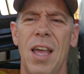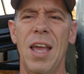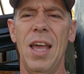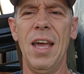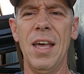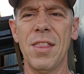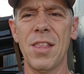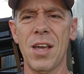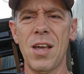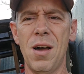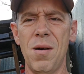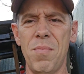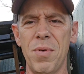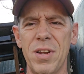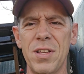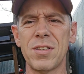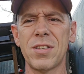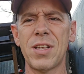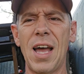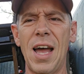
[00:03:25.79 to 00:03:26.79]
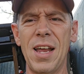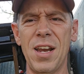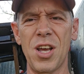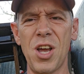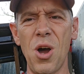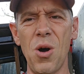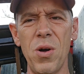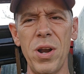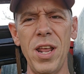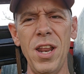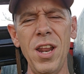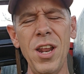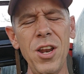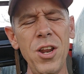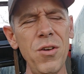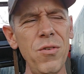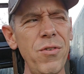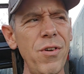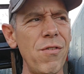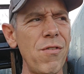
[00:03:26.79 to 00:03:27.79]
And the company's kind of going in a
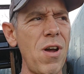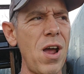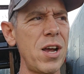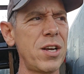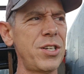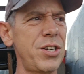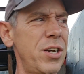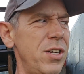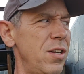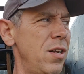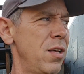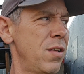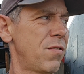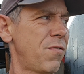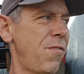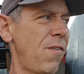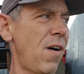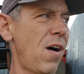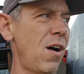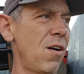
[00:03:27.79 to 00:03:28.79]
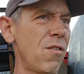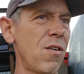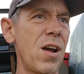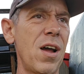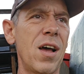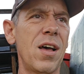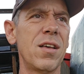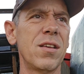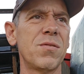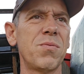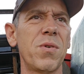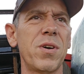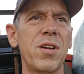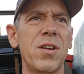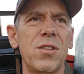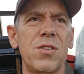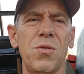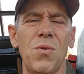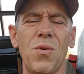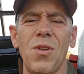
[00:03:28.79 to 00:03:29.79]
new direction as far as we're going
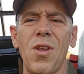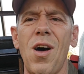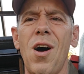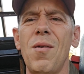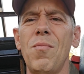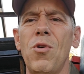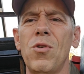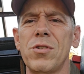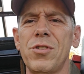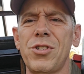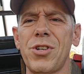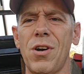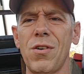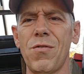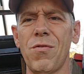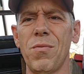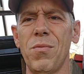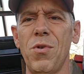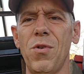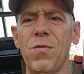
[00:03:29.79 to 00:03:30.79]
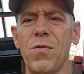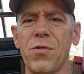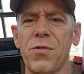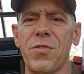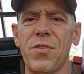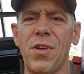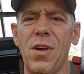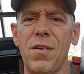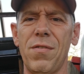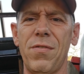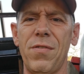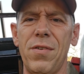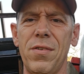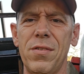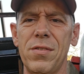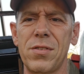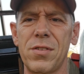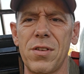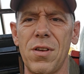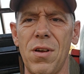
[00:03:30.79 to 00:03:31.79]
to do a lot more junk removal stuff.
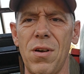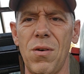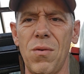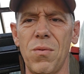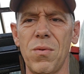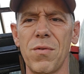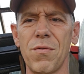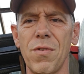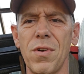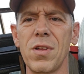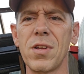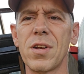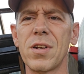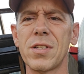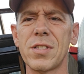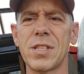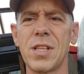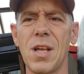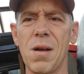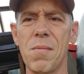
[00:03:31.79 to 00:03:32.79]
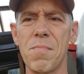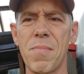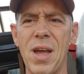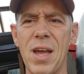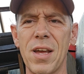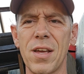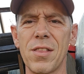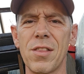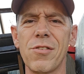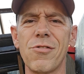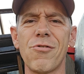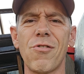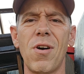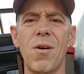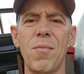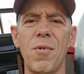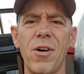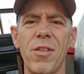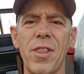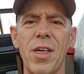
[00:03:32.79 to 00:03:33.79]
So we're really going to start banging the
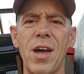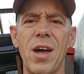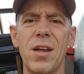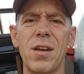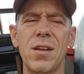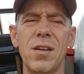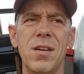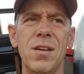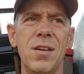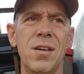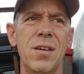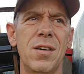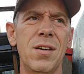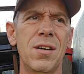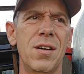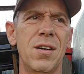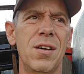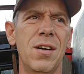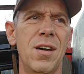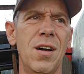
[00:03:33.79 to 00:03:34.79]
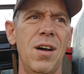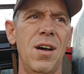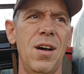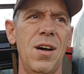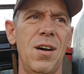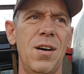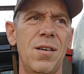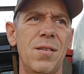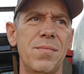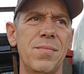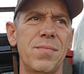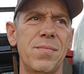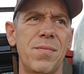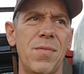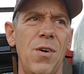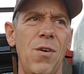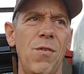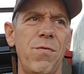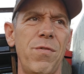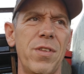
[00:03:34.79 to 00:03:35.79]
drum on that.
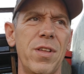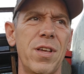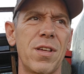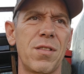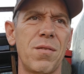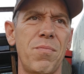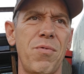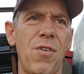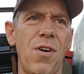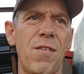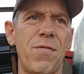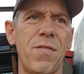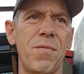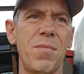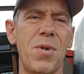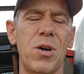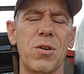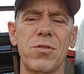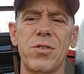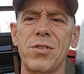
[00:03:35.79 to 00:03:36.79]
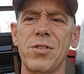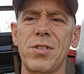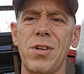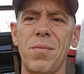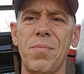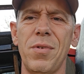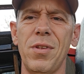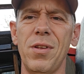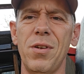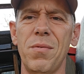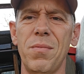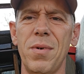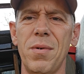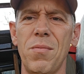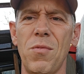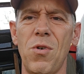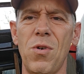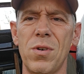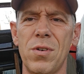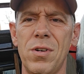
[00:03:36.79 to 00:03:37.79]
Um, hopefully get the profit margins up a little bit
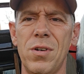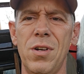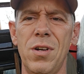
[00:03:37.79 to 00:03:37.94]
more.